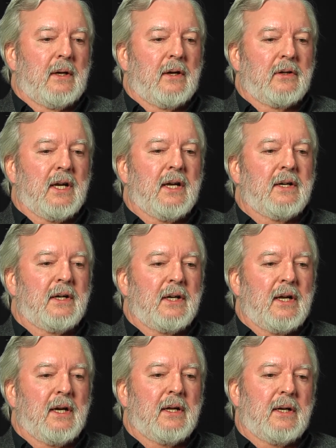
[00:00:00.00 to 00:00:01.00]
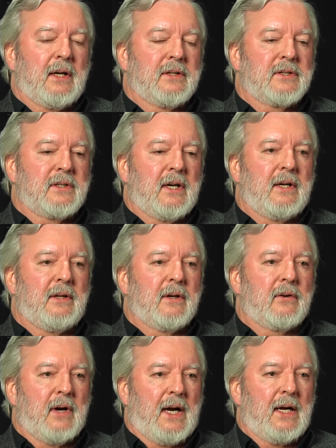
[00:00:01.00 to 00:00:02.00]
again and again and study the
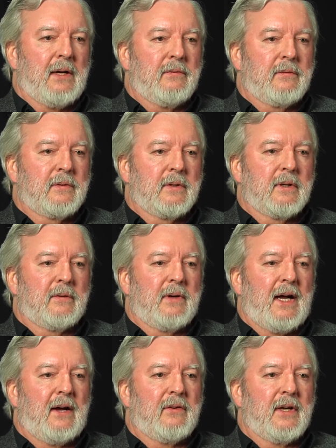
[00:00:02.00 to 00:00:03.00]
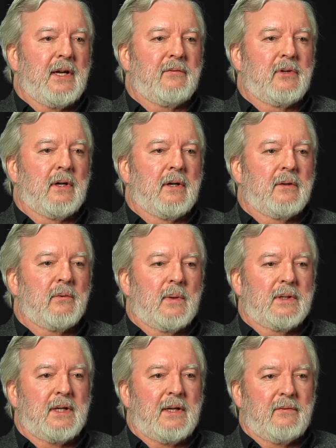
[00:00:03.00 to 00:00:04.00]
craft of how they have done
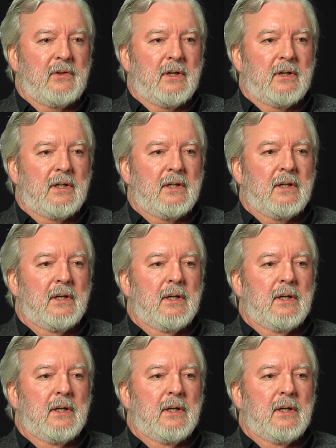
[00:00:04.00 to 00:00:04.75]
what they have done.